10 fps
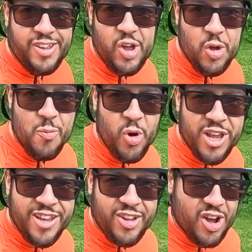Good
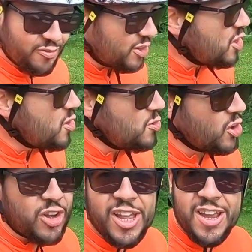morning, good afternoon,
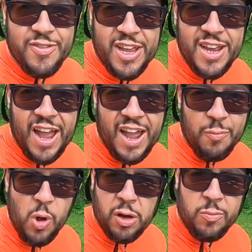good evening, and
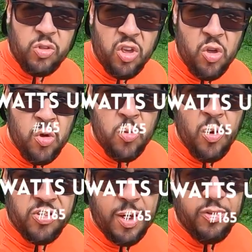welcome to
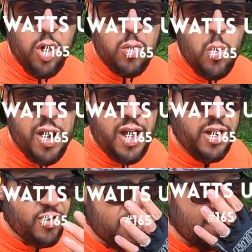What's Up vlog
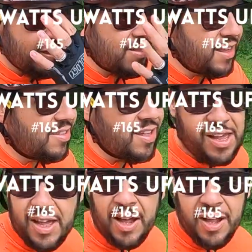
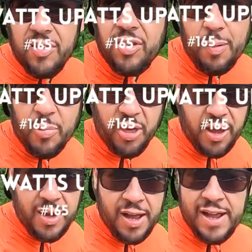160
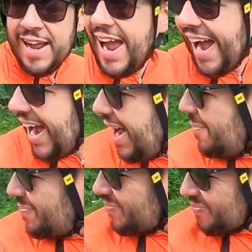something.
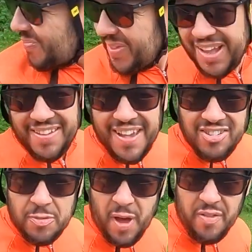This is
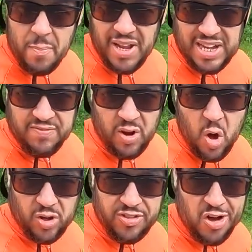actually a bit of a mini
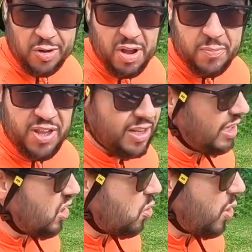vlog. It's not going to be a
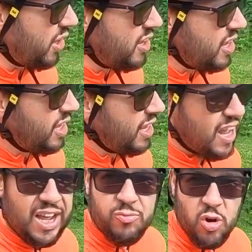particularly long one.
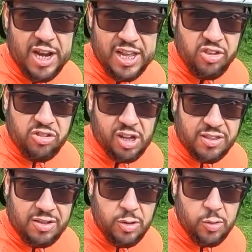It really is
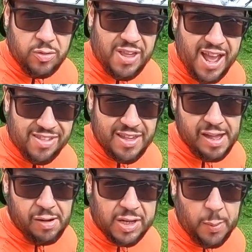just to test
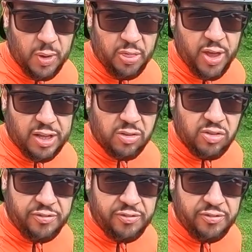out a couple of things.